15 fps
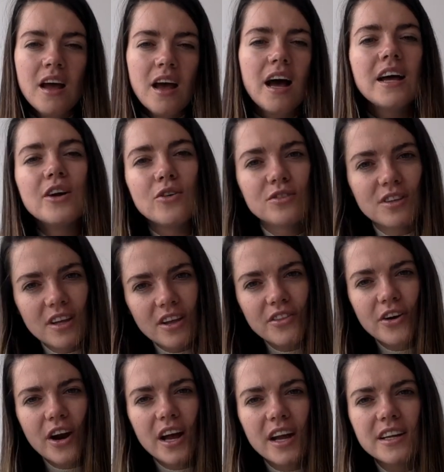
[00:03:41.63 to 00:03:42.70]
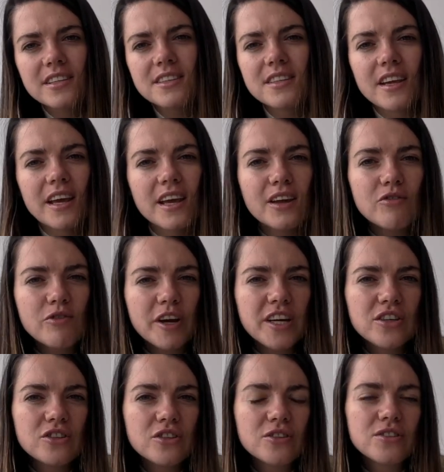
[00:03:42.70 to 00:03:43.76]
And on the other hand,
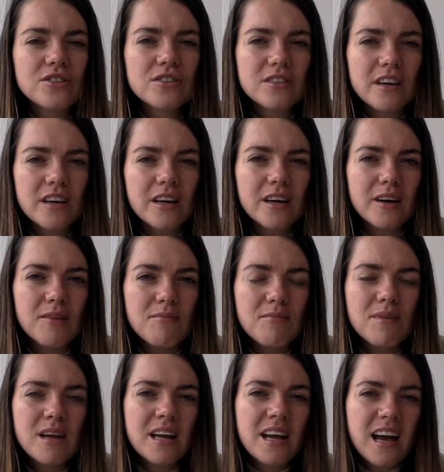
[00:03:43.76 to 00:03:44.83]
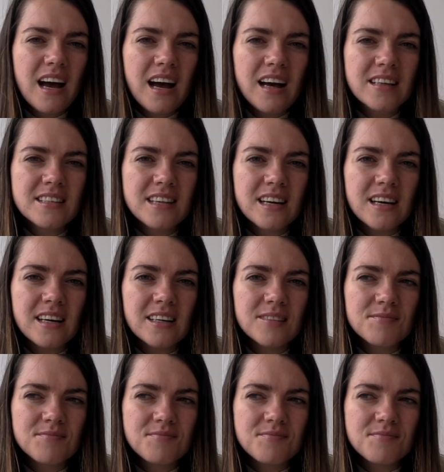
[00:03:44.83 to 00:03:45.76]
Rangers has a